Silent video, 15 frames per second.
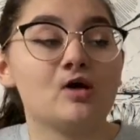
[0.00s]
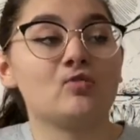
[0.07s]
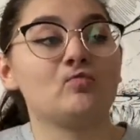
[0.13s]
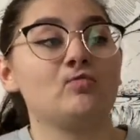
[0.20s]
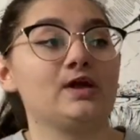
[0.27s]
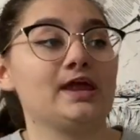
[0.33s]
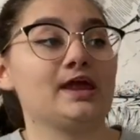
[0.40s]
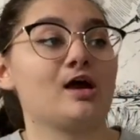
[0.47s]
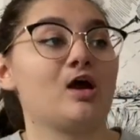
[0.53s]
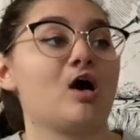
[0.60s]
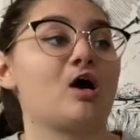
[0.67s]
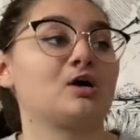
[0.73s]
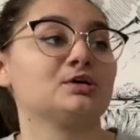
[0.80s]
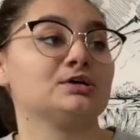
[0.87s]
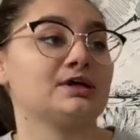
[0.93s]
We
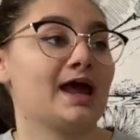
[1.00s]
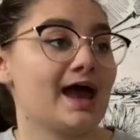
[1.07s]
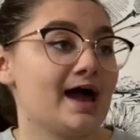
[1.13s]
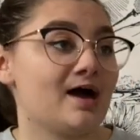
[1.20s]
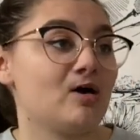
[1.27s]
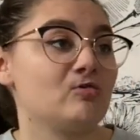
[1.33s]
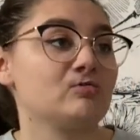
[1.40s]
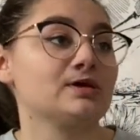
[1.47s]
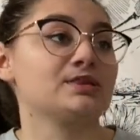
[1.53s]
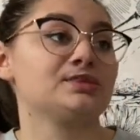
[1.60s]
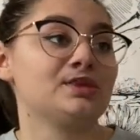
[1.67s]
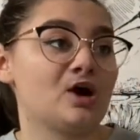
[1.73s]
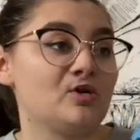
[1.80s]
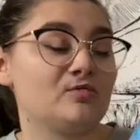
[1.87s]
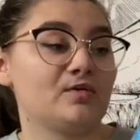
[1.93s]
are now with
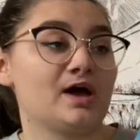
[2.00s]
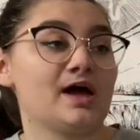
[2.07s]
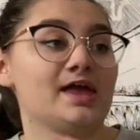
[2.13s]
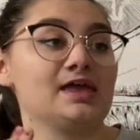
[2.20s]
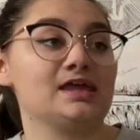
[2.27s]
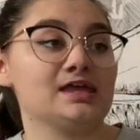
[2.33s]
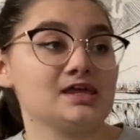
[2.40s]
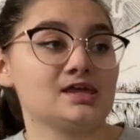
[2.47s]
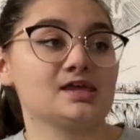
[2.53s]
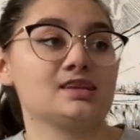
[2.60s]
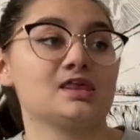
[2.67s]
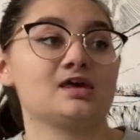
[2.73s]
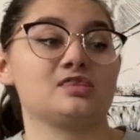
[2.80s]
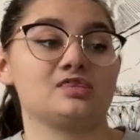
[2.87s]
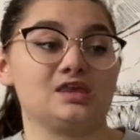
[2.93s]
Nova
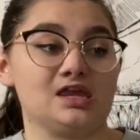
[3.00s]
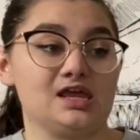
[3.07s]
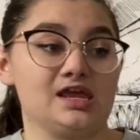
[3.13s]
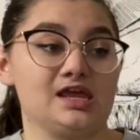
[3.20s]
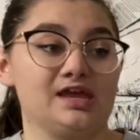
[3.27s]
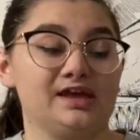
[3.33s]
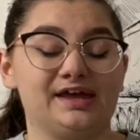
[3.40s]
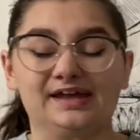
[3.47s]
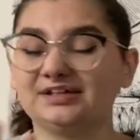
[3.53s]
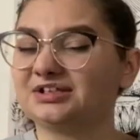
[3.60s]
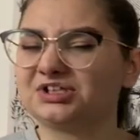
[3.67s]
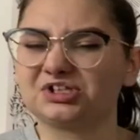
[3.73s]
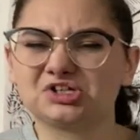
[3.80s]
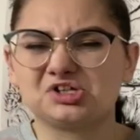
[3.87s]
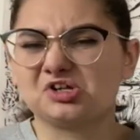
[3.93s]
in the
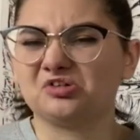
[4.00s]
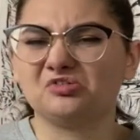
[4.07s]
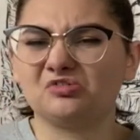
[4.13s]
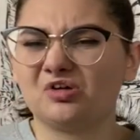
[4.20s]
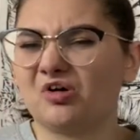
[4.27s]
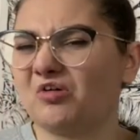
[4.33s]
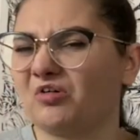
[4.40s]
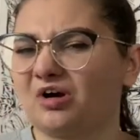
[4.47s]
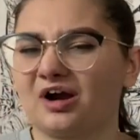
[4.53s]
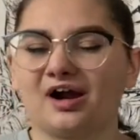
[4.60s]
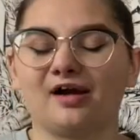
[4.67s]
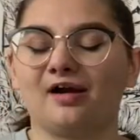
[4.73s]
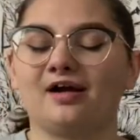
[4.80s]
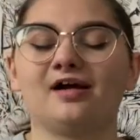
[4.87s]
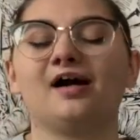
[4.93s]
Institute,
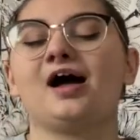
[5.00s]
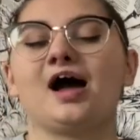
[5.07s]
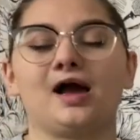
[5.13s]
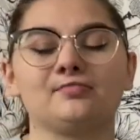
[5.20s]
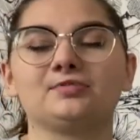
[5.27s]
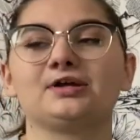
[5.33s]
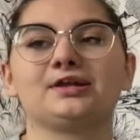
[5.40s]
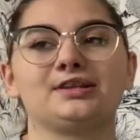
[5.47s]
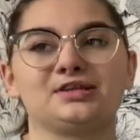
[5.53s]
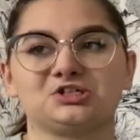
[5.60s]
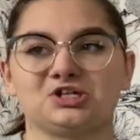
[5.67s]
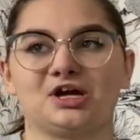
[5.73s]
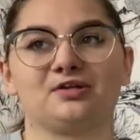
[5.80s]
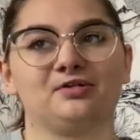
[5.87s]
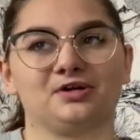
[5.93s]
or I'm reading the
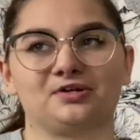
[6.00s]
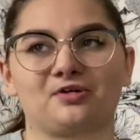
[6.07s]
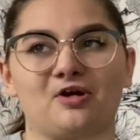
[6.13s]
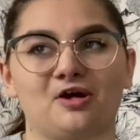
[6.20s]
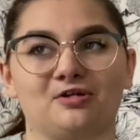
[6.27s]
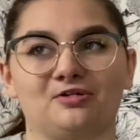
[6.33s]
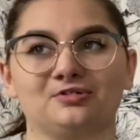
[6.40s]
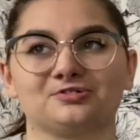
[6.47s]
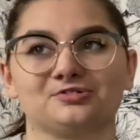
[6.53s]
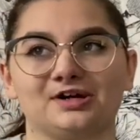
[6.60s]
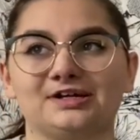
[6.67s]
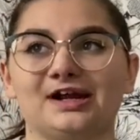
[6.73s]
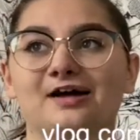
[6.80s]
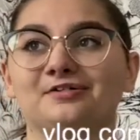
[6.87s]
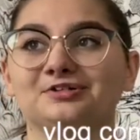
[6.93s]
Shadowhunter Chronicles
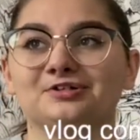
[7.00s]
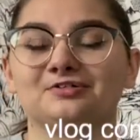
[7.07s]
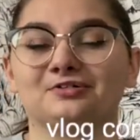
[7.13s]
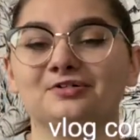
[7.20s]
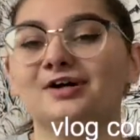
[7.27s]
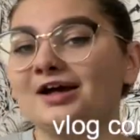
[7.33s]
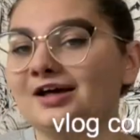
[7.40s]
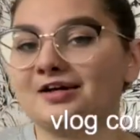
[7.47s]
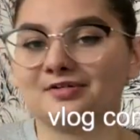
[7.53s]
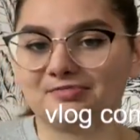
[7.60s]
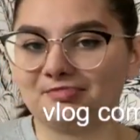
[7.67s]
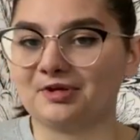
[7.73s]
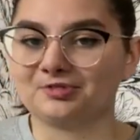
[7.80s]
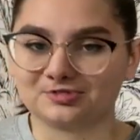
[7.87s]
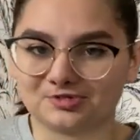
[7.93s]
right now, so
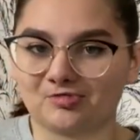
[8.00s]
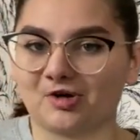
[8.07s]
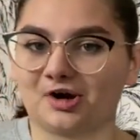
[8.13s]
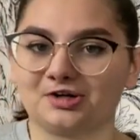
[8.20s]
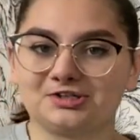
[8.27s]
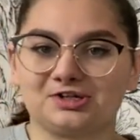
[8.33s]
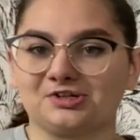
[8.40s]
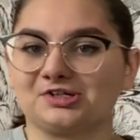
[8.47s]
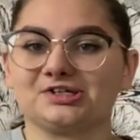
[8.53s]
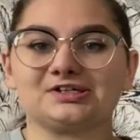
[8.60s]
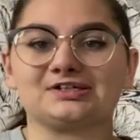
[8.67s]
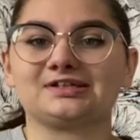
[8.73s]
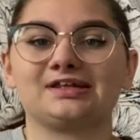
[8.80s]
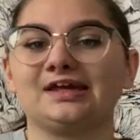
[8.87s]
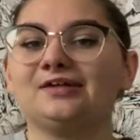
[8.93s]
those words are
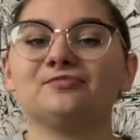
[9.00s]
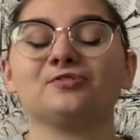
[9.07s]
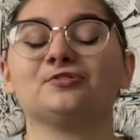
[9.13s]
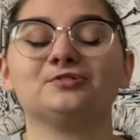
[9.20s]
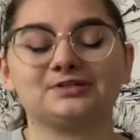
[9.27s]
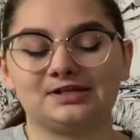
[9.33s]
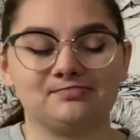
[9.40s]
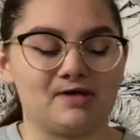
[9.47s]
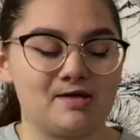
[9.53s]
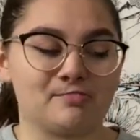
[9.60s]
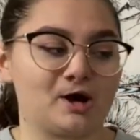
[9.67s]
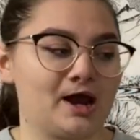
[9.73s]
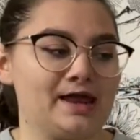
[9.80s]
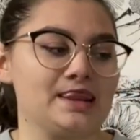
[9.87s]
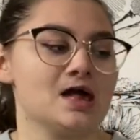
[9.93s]
just influencing my
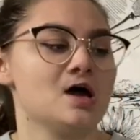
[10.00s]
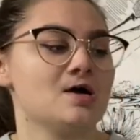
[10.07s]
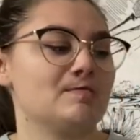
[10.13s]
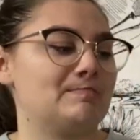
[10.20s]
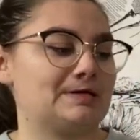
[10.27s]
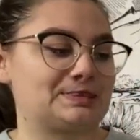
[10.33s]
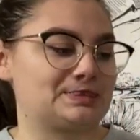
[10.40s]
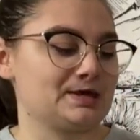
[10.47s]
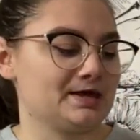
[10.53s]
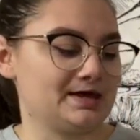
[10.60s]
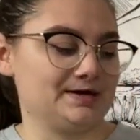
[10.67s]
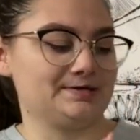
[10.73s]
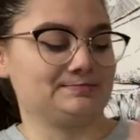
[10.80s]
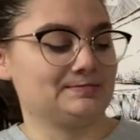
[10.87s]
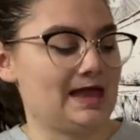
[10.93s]
brain, but
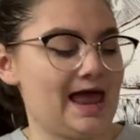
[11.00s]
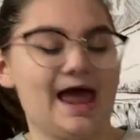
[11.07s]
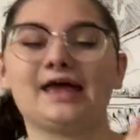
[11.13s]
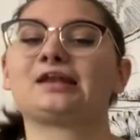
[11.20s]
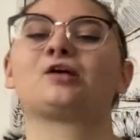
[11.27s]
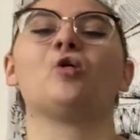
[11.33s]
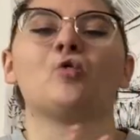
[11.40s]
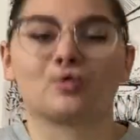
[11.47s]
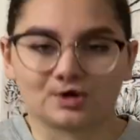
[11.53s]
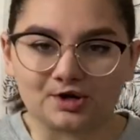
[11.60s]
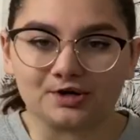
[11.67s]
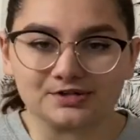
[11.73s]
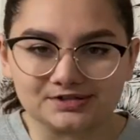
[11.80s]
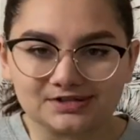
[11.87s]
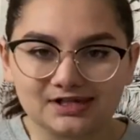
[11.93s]
the
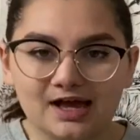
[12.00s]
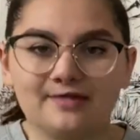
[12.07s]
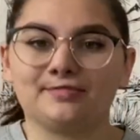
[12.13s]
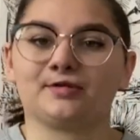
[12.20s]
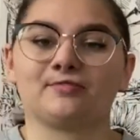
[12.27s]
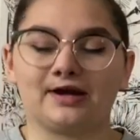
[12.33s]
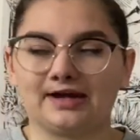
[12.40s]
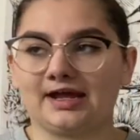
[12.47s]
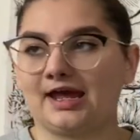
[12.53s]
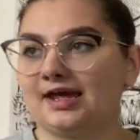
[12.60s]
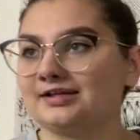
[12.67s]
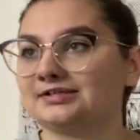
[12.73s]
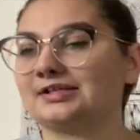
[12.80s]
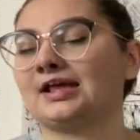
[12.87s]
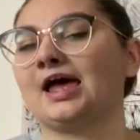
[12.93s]
headquarters of the
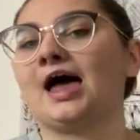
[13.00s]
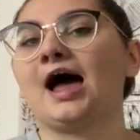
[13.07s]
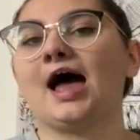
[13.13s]
Renegades.